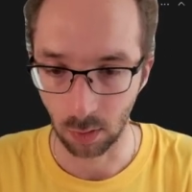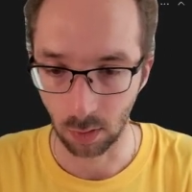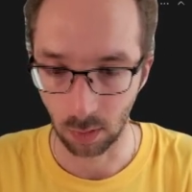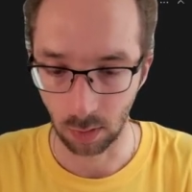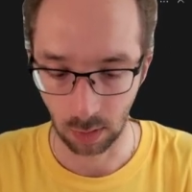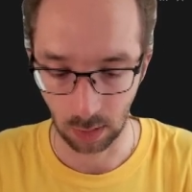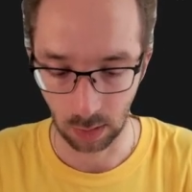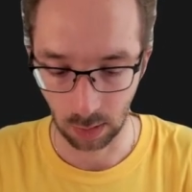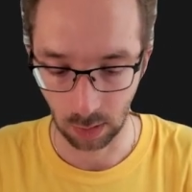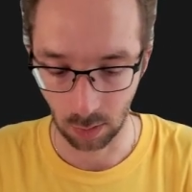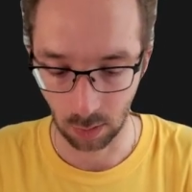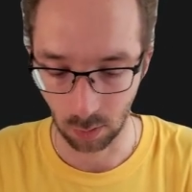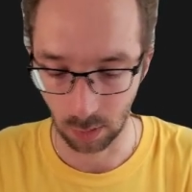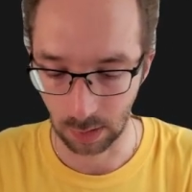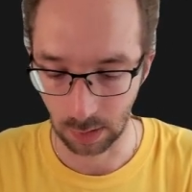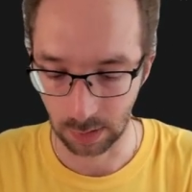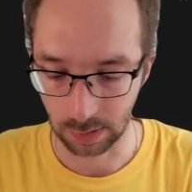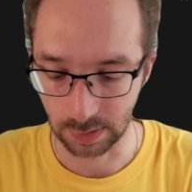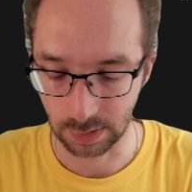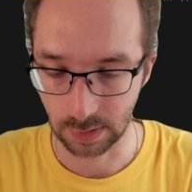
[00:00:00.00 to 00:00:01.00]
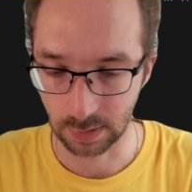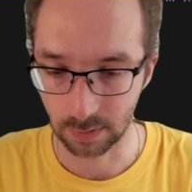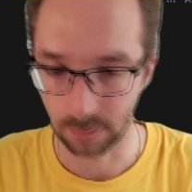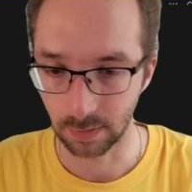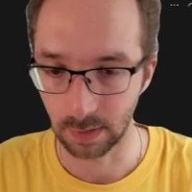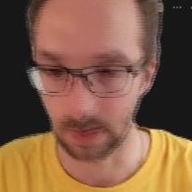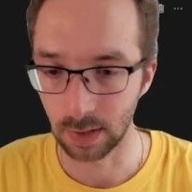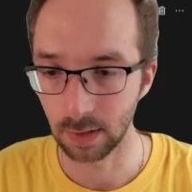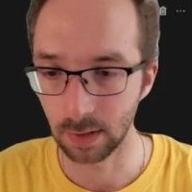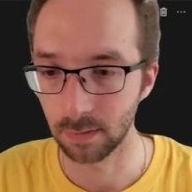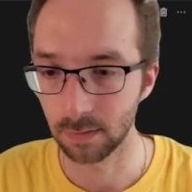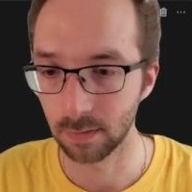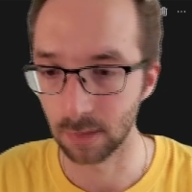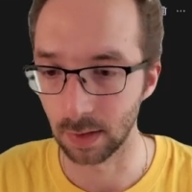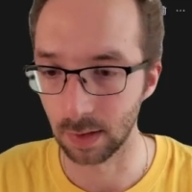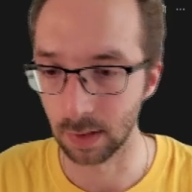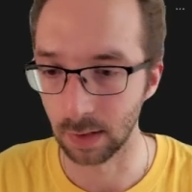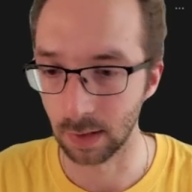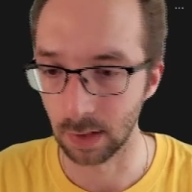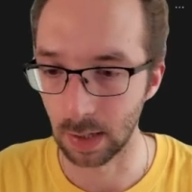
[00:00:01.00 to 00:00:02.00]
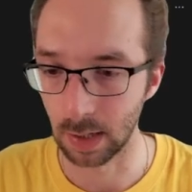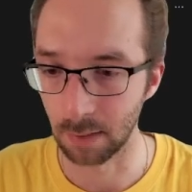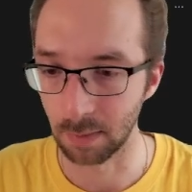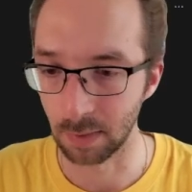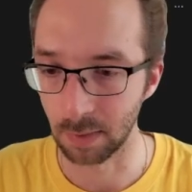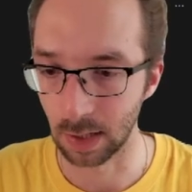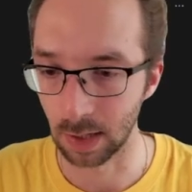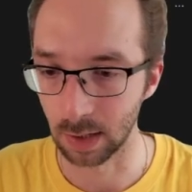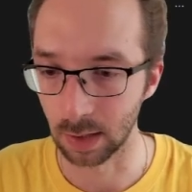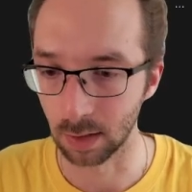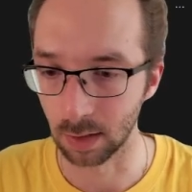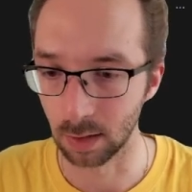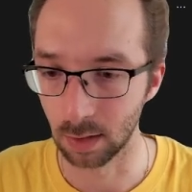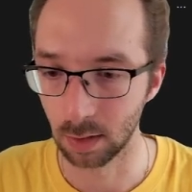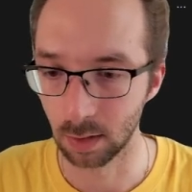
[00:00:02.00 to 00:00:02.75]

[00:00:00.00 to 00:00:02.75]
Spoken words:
equals 5, and num-client